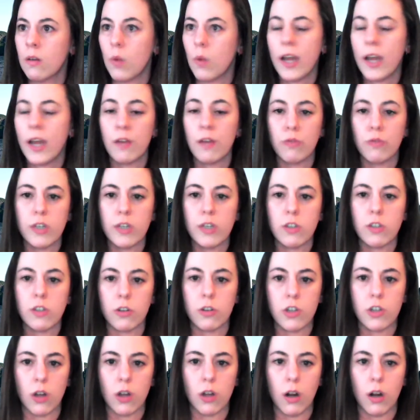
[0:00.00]
What kind of
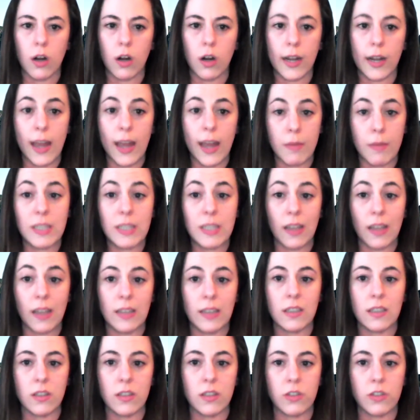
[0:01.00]
research are Academy
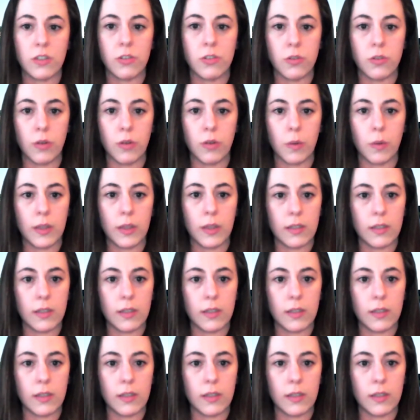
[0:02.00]
scientists doing with